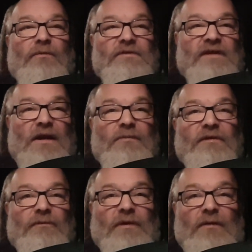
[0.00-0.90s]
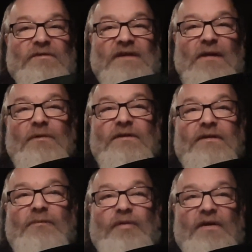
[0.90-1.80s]
I was able to
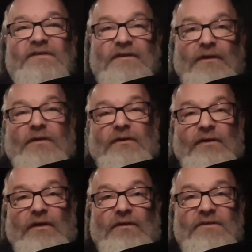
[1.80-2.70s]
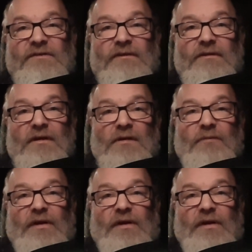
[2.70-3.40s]
deposit the $100,